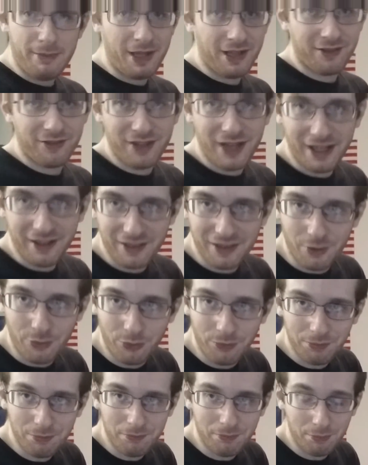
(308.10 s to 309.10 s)
I mean, it's not the
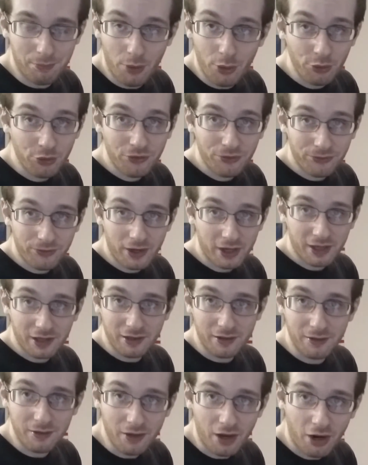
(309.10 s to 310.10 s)
most
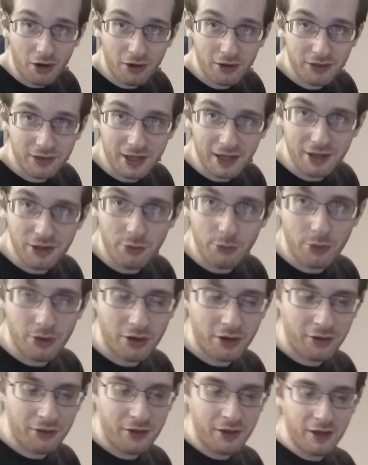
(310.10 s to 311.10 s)
fucking hard thing in the
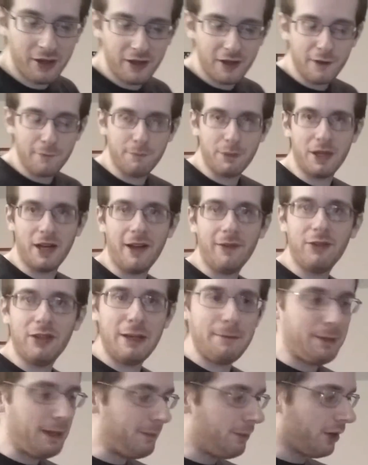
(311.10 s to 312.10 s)
world, but I've
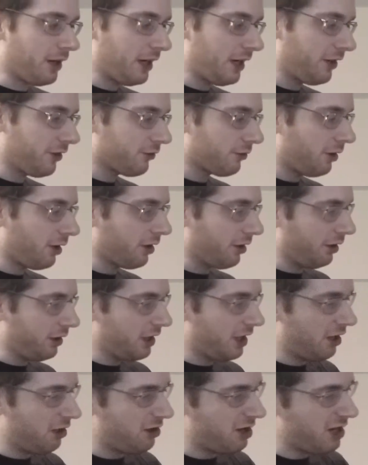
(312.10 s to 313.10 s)
seen people kind of struggle,
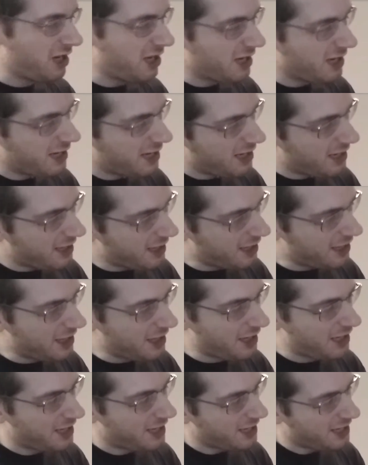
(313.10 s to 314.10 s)
you know,
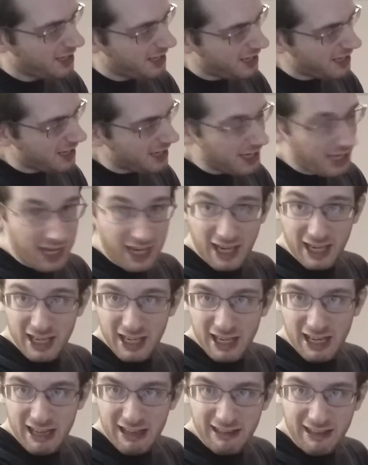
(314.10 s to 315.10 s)
can't get
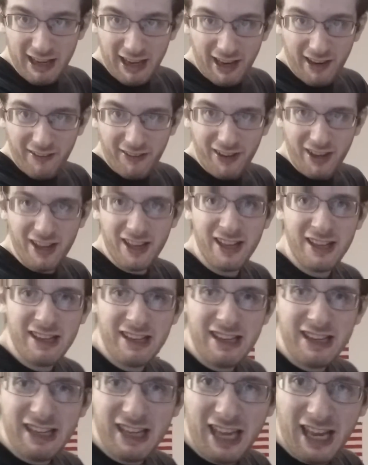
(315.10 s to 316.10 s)
it in, Dave.
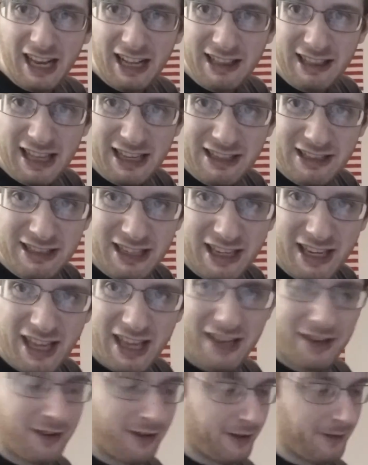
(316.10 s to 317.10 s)
Can't get that shit
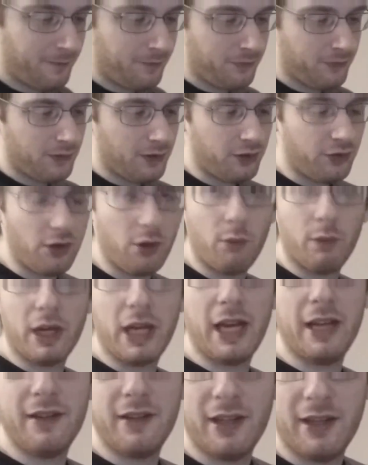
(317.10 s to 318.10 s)
in. So what
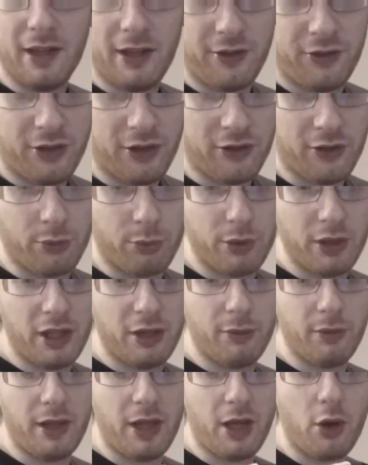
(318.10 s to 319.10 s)
I did is just a
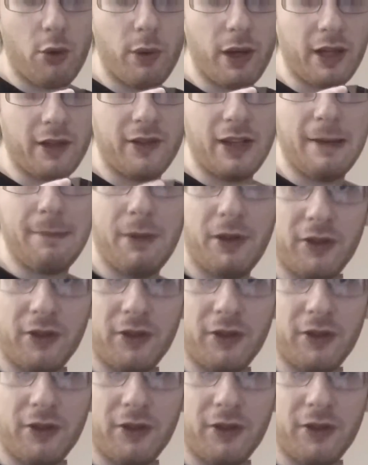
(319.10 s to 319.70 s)
really, really quick tip